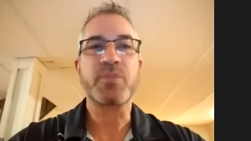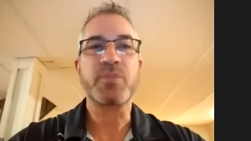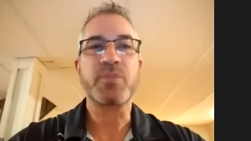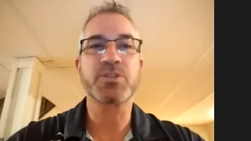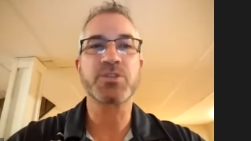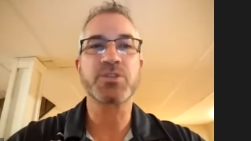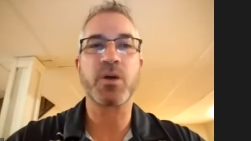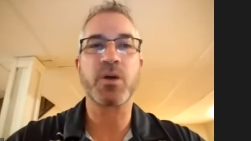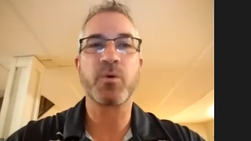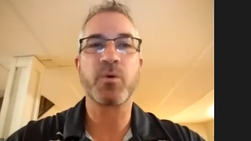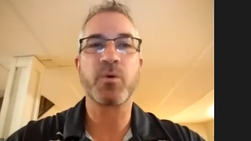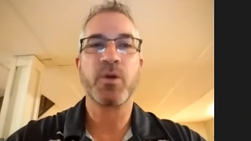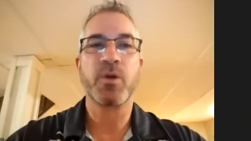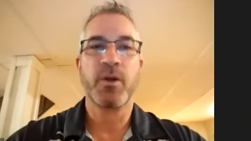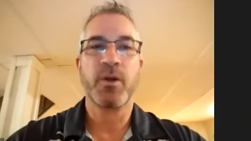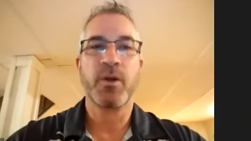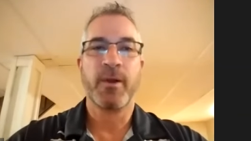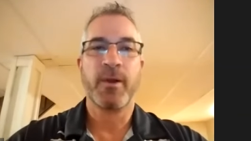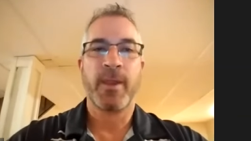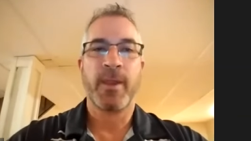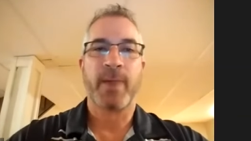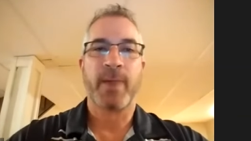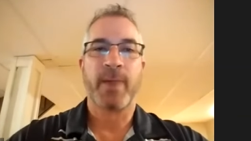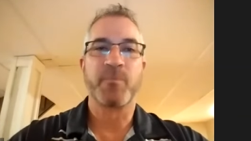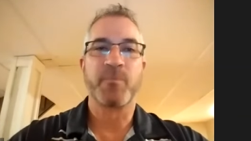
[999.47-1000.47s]
So
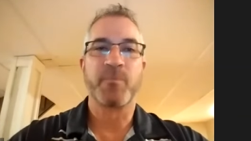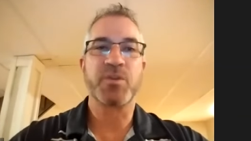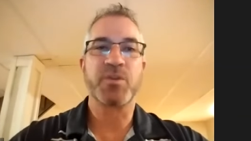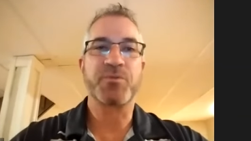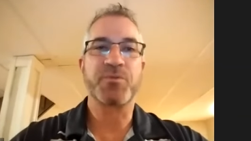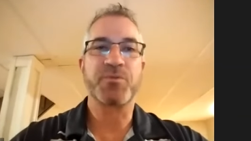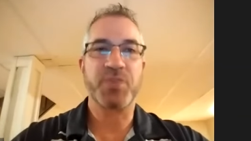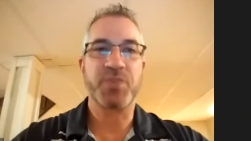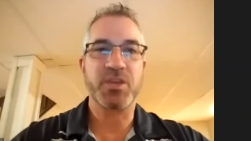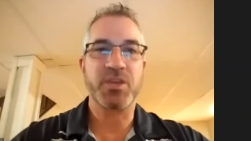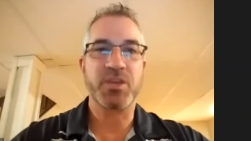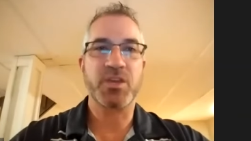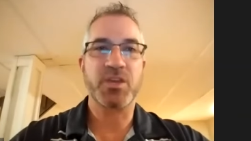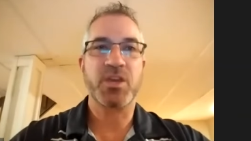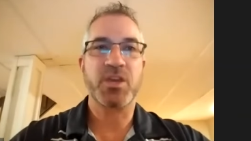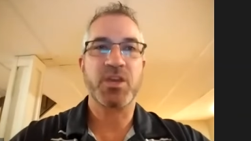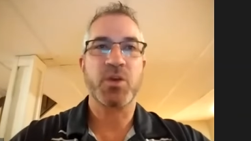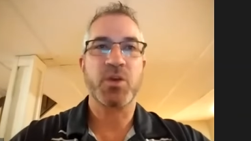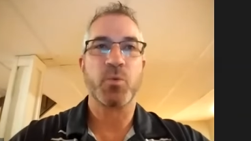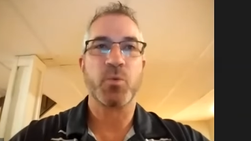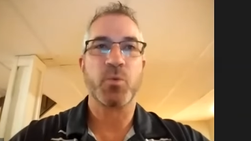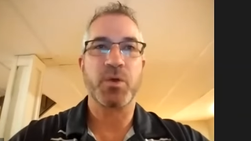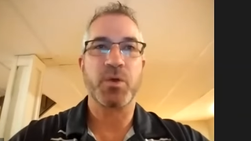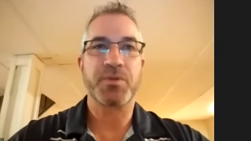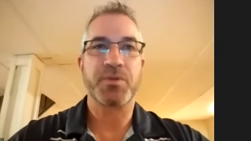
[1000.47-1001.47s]
lifting
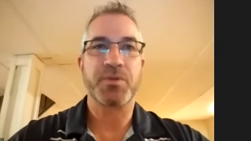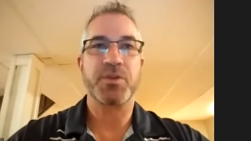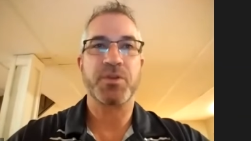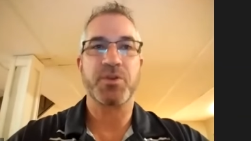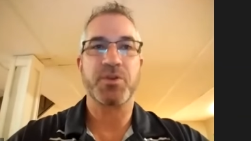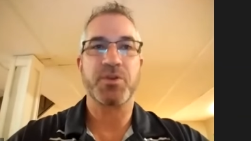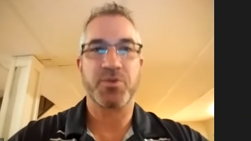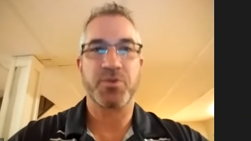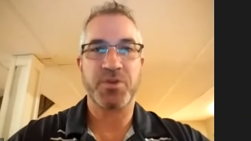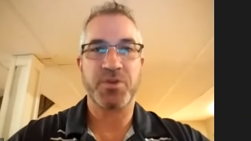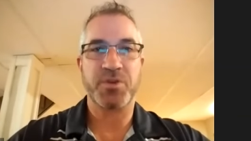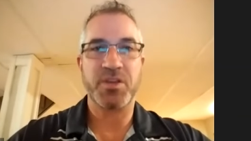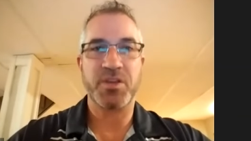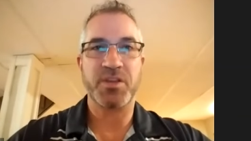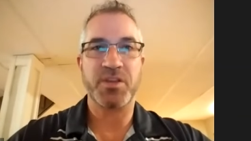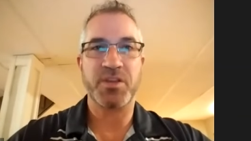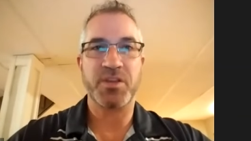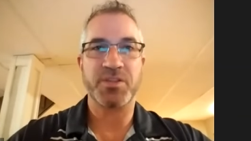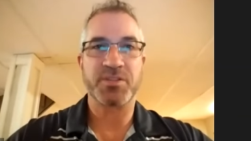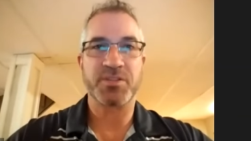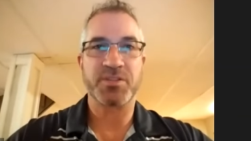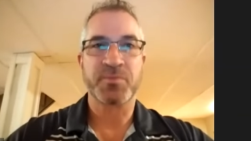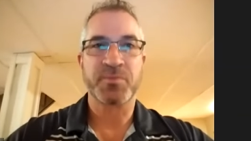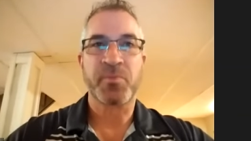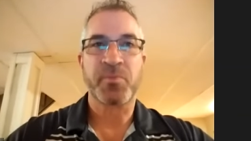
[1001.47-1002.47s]
with your
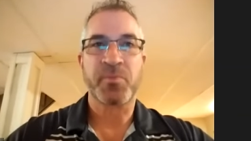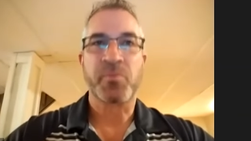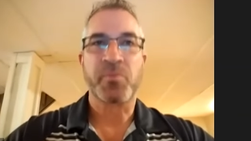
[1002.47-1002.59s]
knees.